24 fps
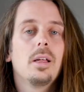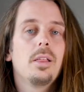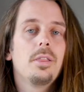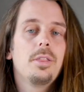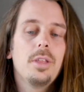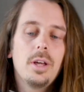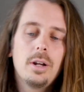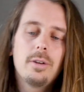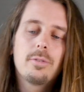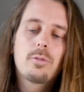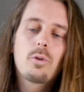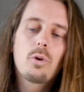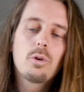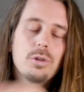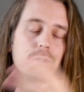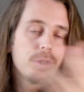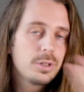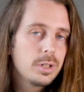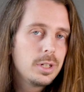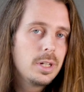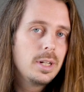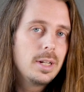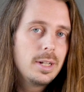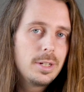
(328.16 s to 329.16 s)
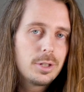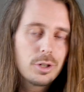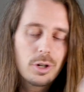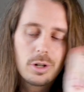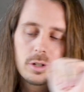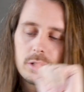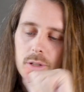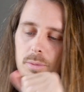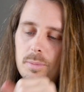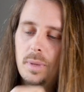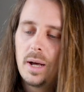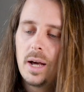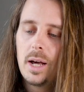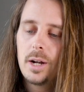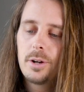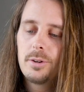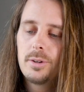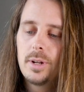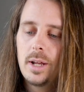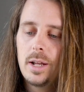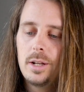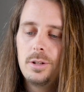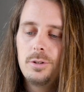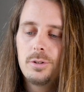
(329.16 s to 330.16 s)
Then of course you're going to need to charge the
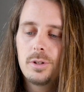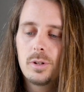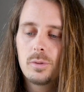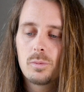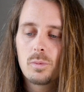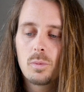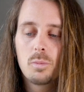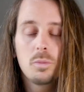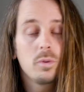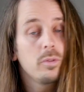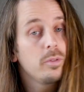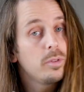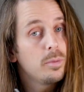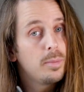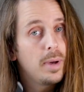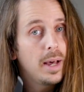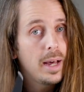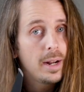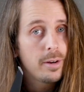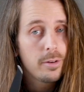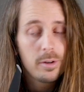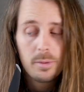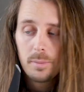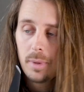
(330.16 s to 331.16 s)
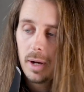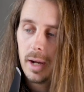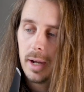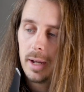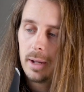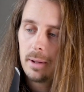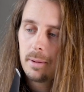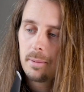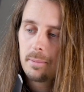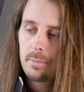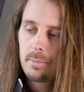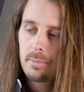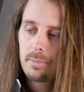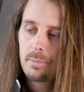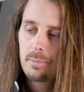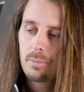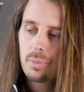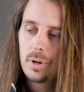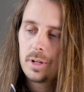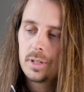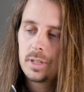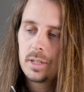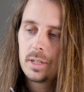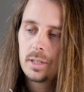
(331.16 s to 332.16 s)
battery, and you can remove the battery by
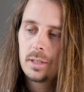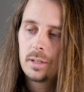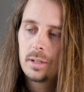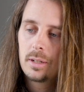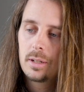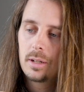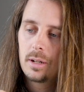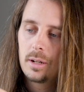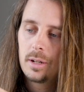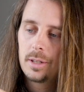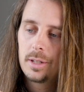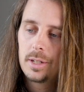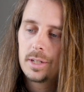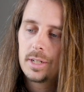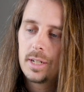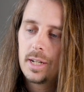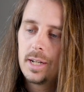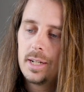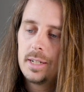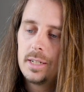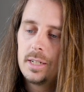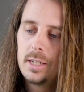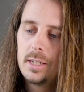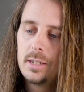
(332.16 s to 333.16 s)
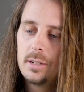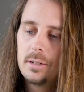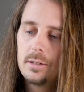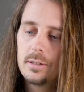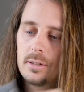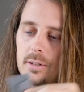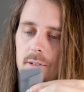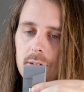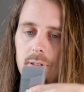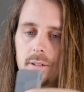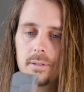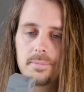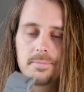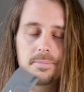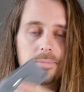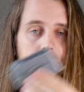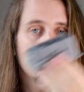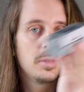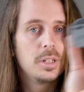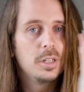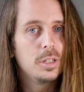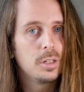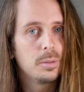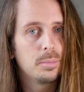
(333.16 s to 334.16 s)
pressing on the sides here.
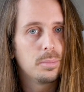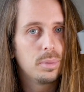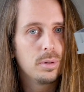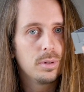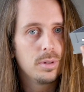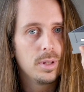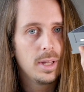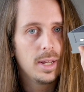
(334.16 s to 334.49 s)
You can pull